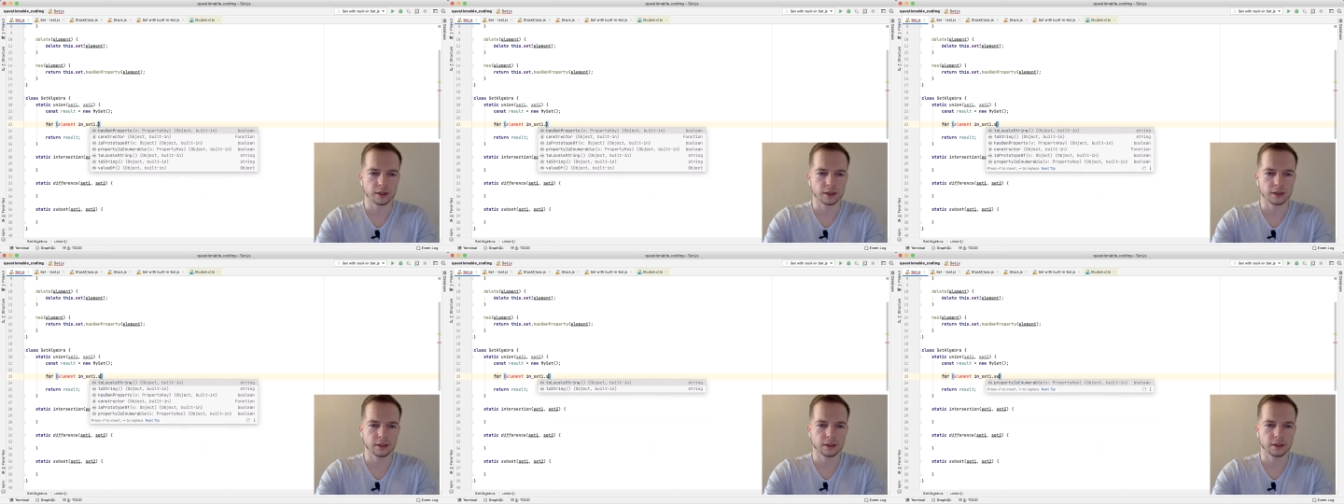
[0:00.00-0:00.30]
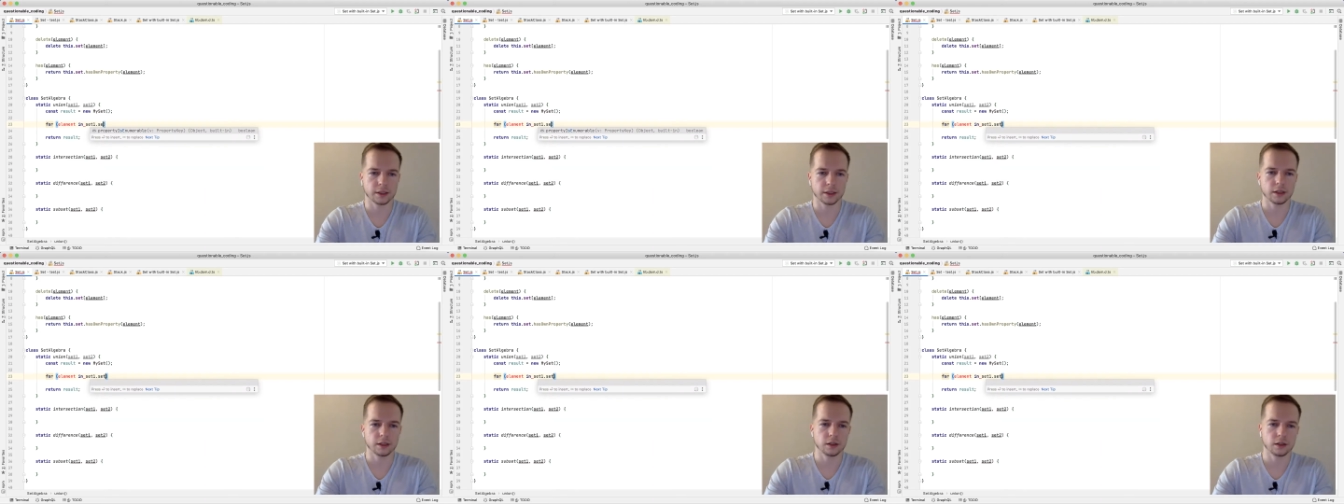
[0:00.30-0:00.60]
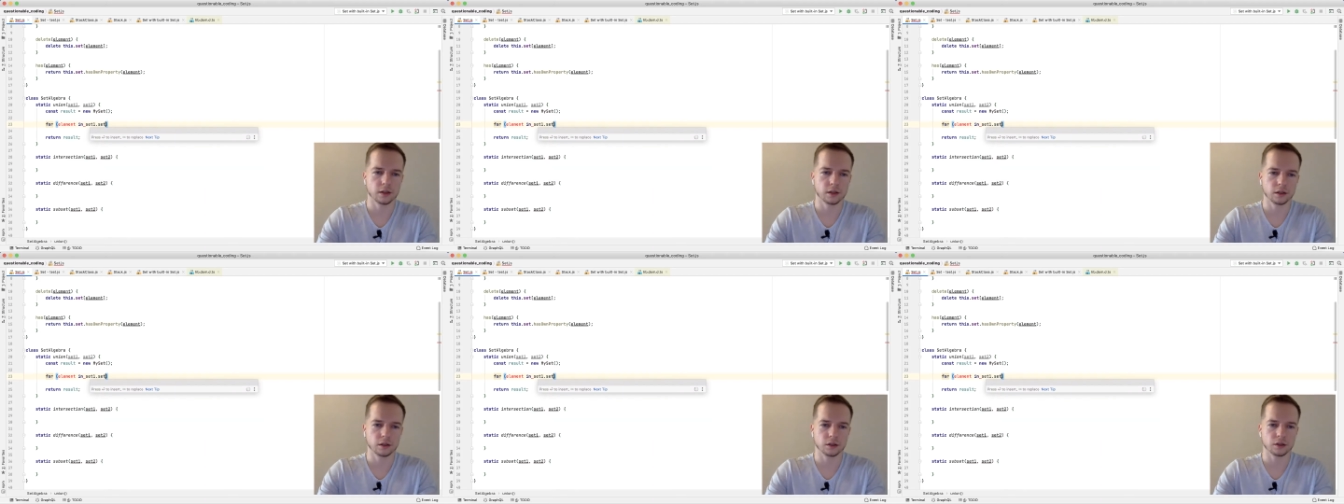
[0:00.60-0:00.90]
set.
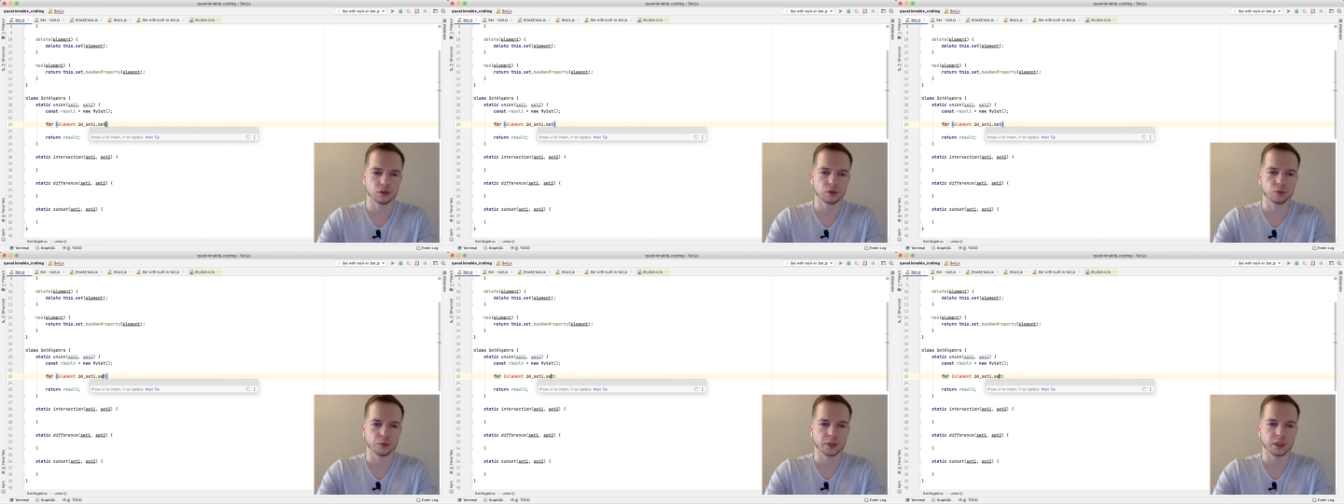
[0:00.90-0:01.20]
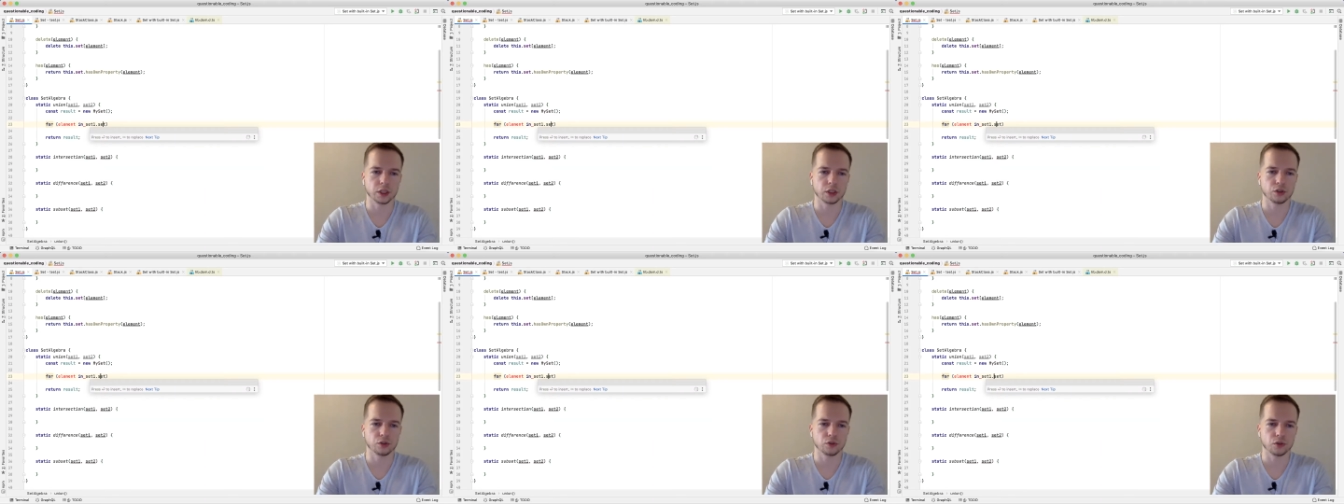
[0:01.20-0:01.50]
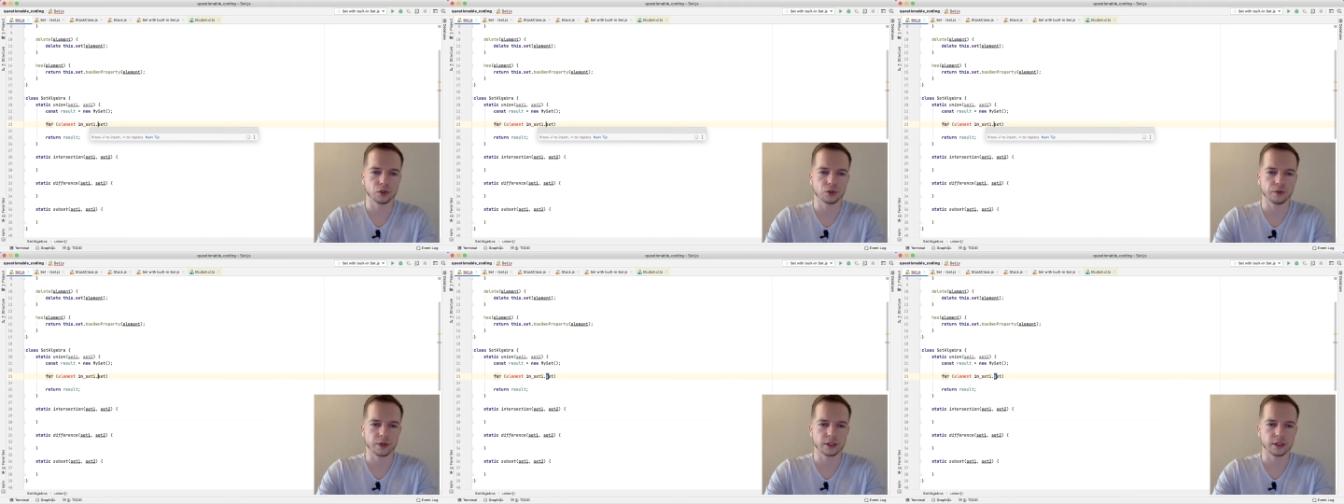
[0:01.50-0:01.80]
So we need to
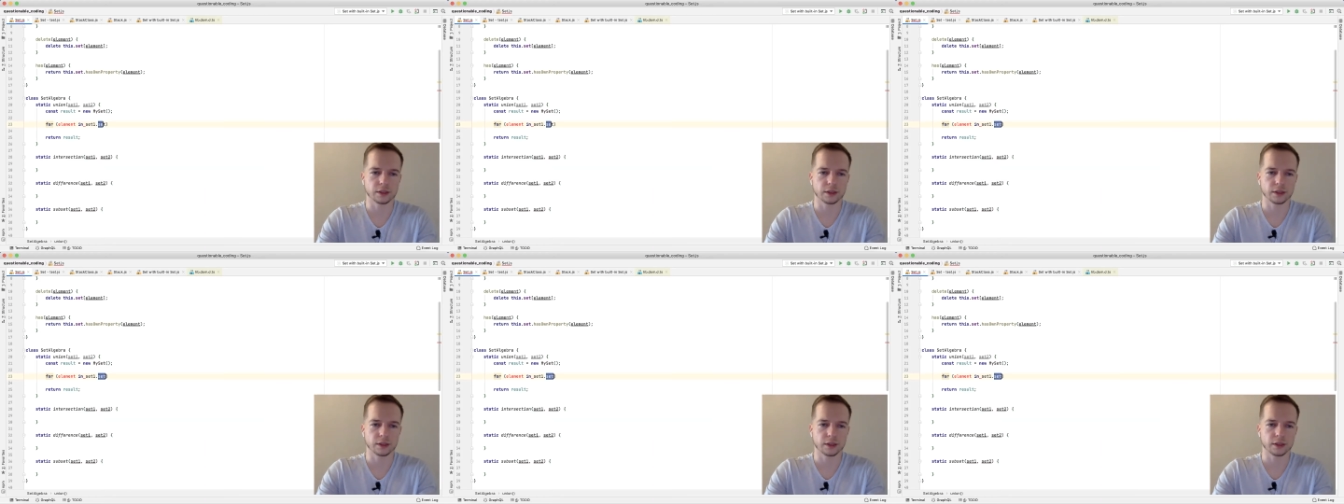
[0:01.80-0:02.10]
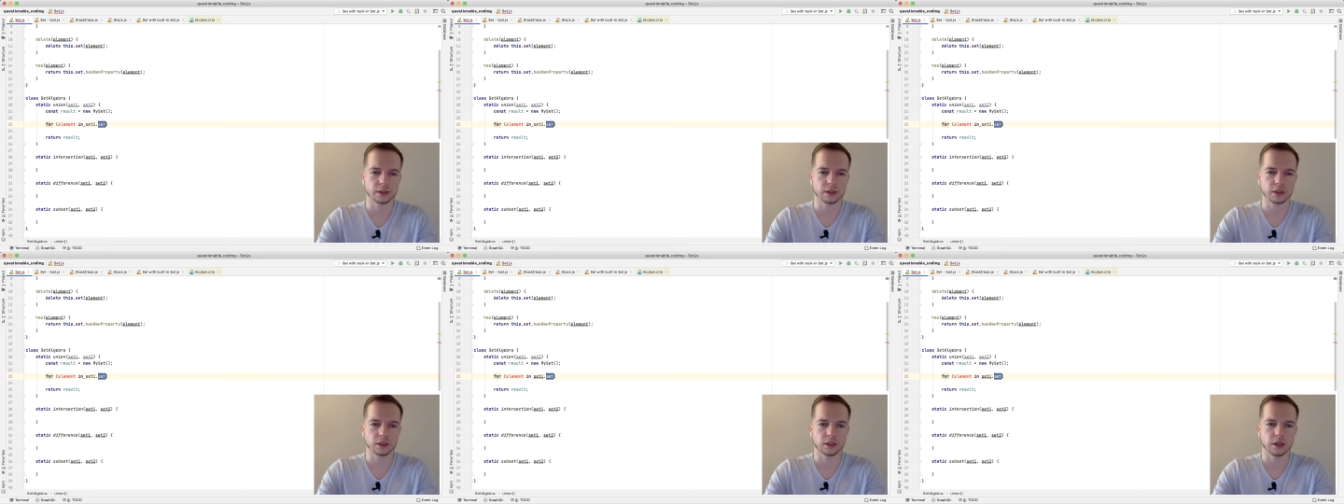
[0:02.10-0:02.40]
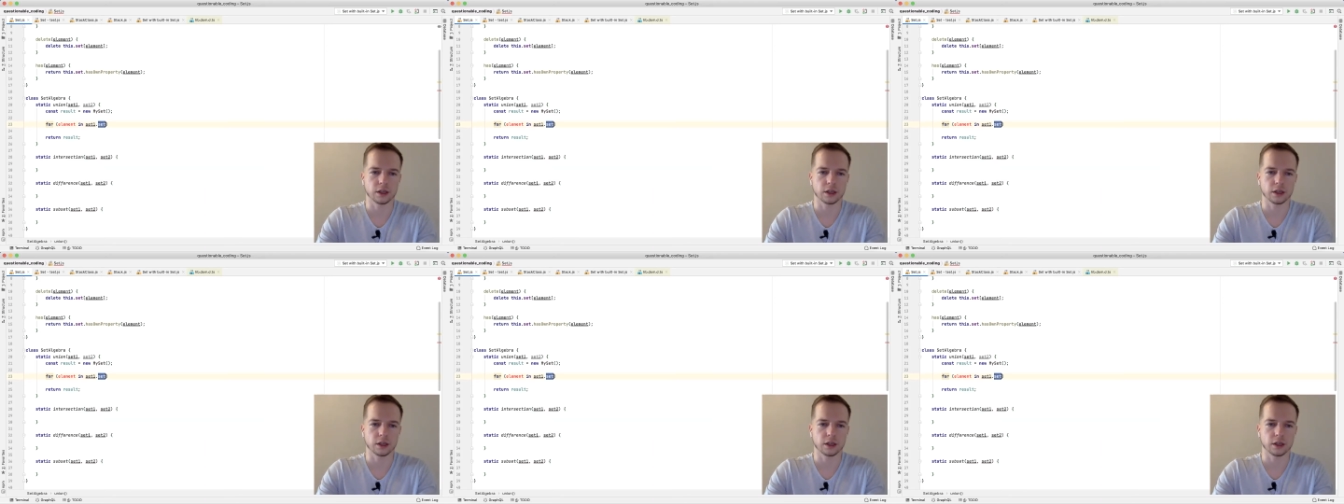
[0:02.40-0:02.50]
address this,